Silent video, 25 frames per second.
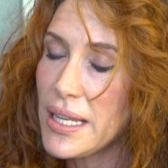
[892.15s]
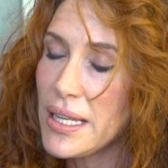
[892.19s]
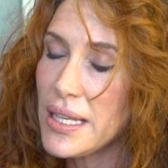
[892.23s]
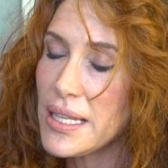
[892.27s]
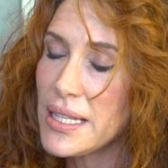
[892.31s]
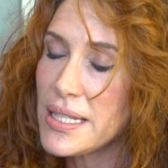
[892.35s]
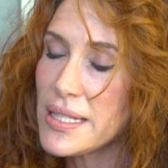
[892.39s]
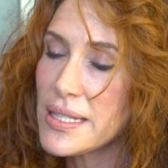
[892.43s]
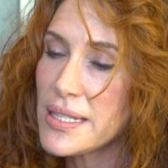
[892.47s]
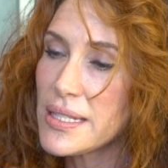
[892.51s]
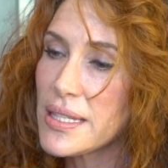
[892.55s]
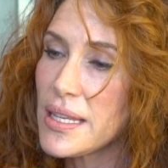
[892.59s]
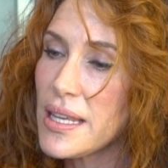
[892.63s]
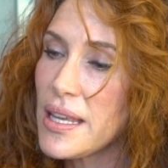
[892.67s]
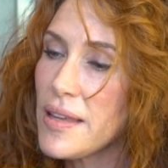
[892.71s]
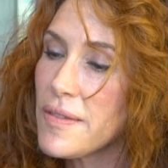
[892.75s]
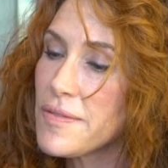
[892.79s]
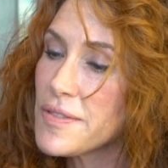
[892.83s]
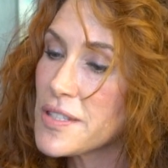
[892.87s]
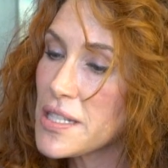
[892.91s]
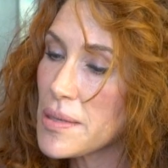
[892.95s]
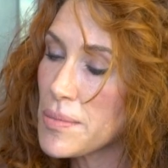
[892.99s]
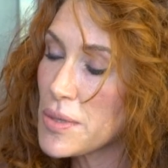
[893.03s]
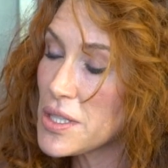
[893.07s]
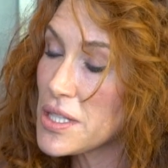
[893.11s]
is if
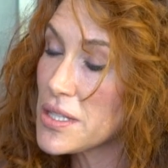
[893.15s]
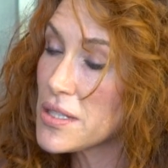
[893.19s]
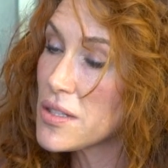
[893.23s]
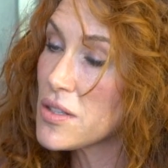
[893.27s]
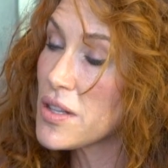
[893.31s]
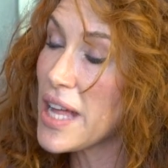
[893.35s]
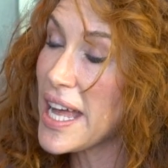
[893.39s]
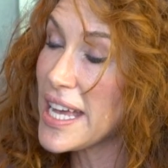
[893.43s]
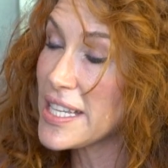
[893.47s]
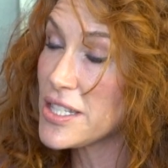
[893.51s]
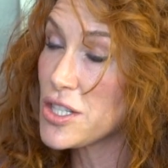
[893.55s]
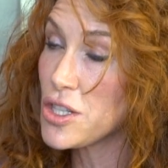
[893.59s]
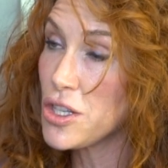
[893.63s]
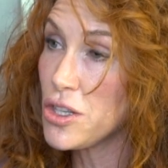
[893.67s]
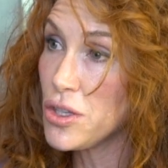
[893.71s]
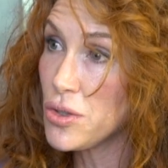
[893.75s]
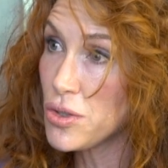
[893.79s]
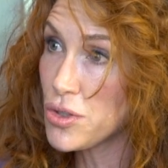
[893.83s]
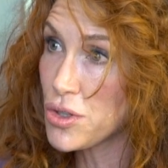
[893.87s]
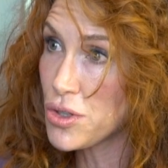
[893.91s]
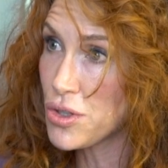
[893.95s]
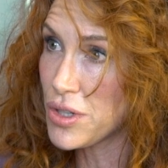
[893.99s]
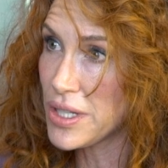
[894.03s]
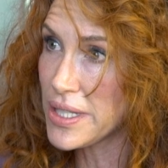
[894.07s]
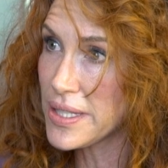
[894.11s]
someone still has a
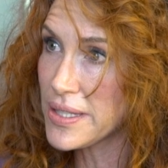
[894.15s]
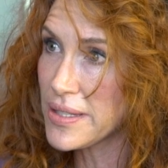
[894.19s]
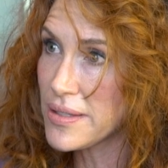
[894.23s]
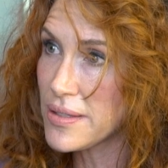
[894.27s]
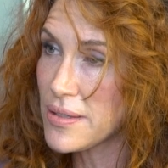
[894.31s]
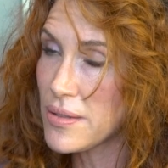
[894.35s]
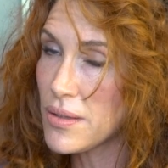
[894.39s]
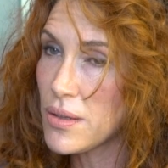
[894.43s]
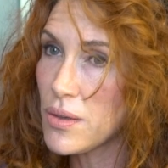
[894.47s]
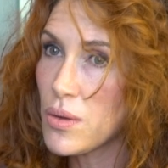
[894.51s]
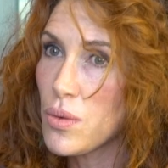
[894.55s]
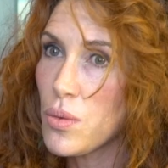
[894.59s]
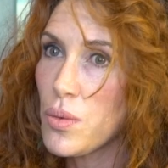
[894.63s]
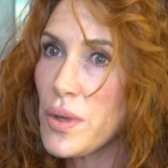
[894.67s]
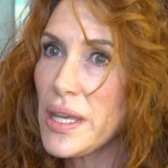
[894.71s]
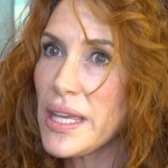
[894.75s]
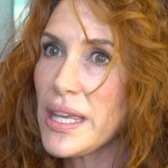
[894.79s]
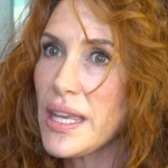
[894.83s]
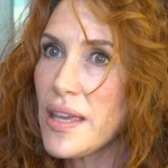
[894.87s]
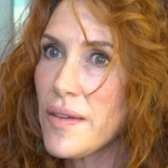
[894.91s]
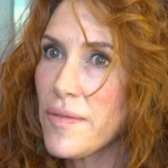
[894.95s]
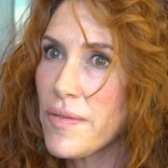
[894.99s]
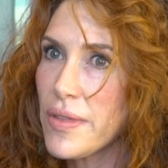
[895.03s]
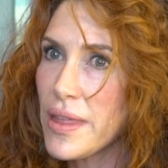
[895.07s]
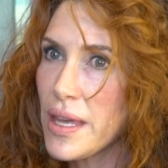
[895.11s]
uterus, we
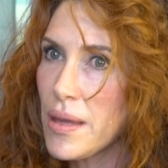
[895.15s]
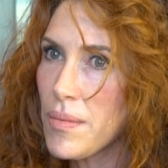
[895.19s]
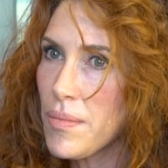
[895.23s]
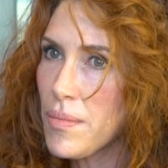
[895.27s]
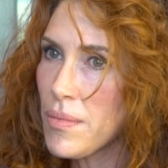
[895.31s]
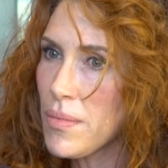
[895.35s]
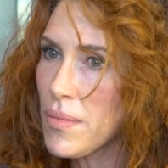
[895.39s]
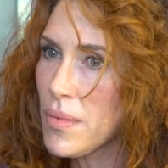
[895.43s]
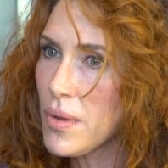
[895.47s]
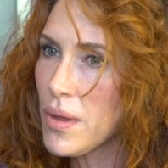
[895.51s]
give them,